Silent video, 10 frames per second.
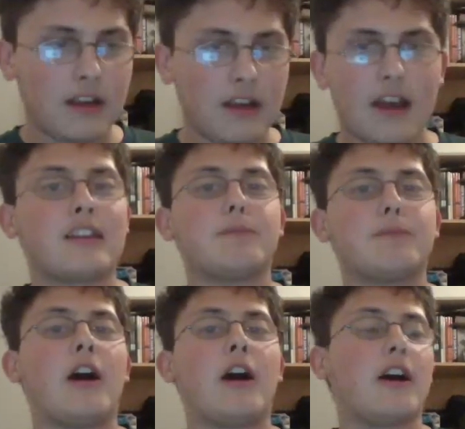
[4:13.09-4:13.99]

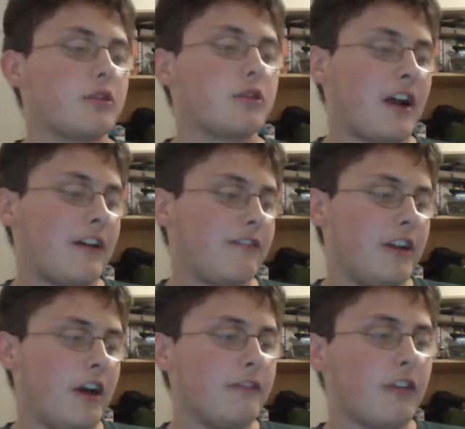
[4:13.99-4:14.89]
Xbox or I've
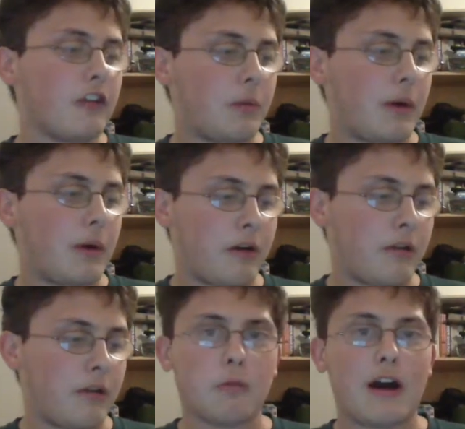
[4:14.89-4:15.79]
known for a
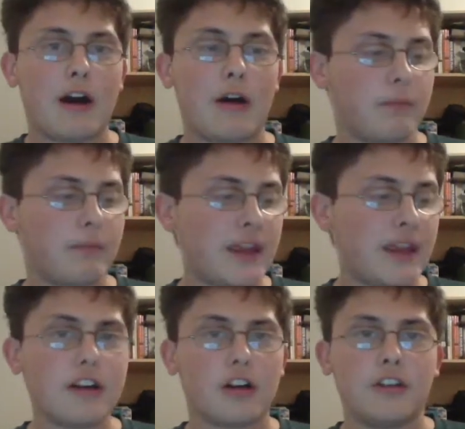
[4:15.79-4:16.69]
while
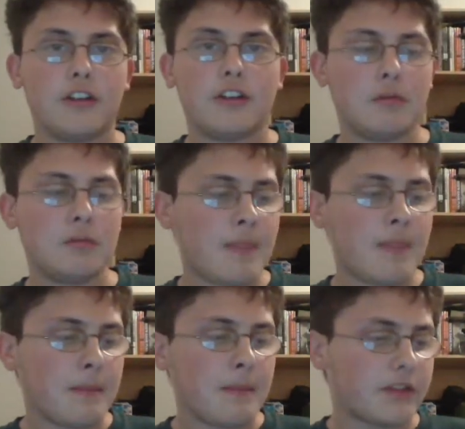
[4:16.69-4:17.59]
being on YouTube.
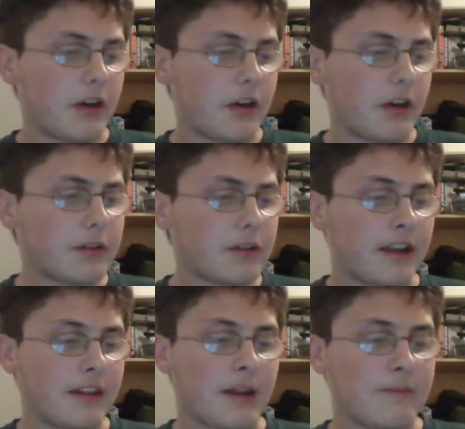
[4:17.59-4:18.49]
Those guys
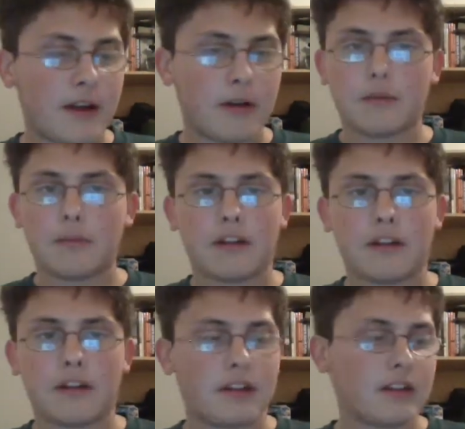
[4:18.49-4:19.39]
I'm fine with, but
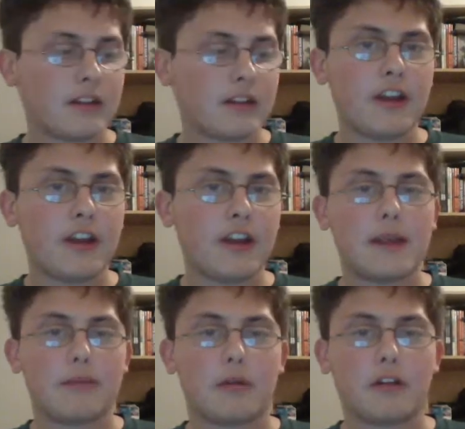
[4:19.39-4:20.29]
it's all the other
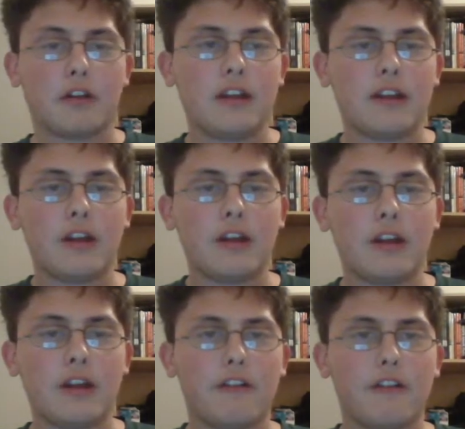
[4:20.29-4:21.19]
people, and no
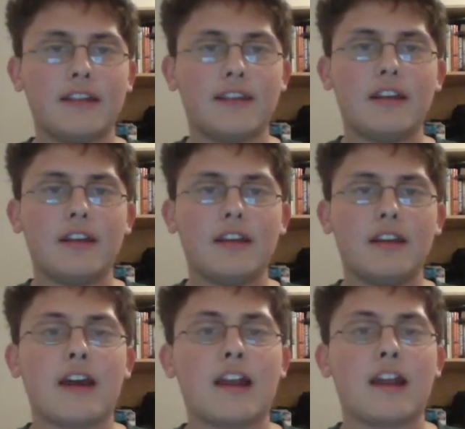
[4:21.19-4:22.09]
offense,
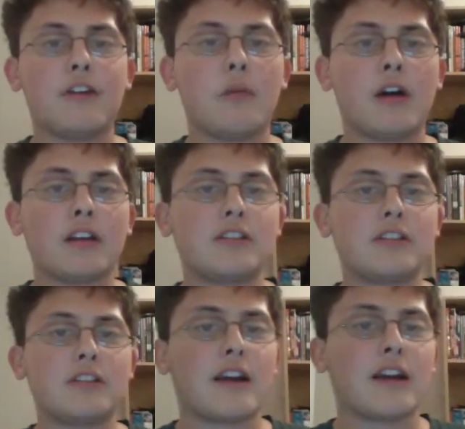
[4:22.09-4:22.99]
that I don't want you
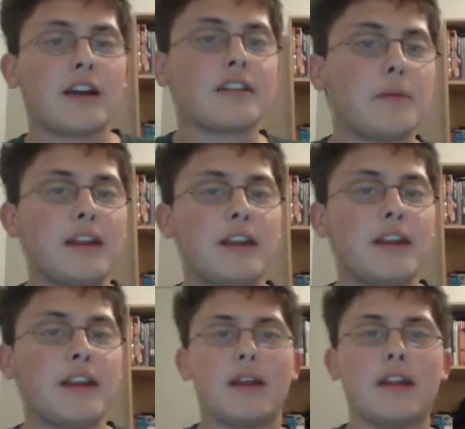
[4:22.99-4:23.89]
guys to know my
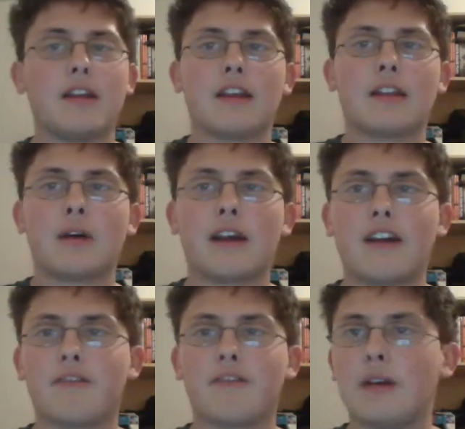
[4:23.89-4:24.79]
name, and that's why
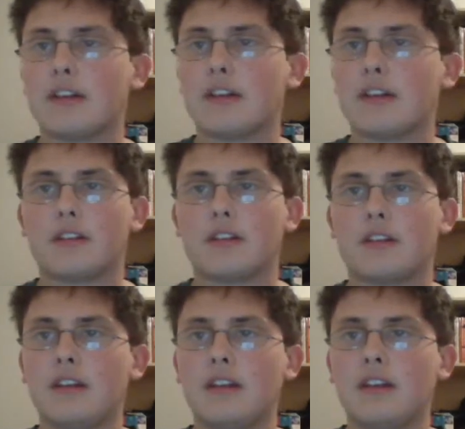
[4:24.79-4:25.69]
I've picked up a
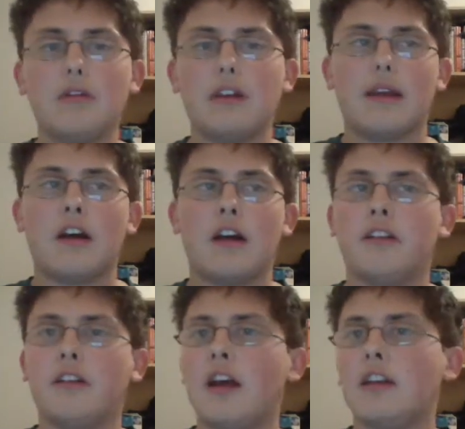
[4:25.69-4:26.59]
new name,
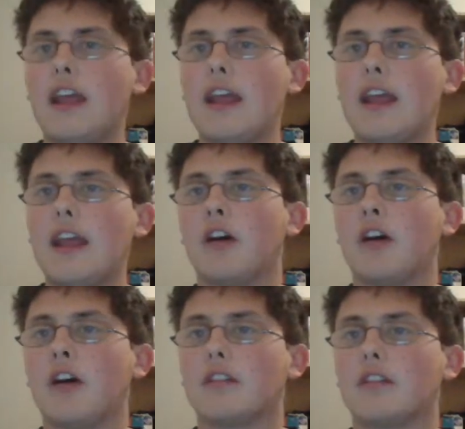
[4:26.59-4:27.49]
a name
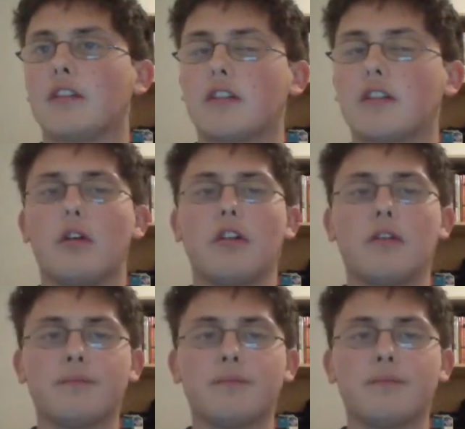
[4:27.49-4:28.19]
on Google,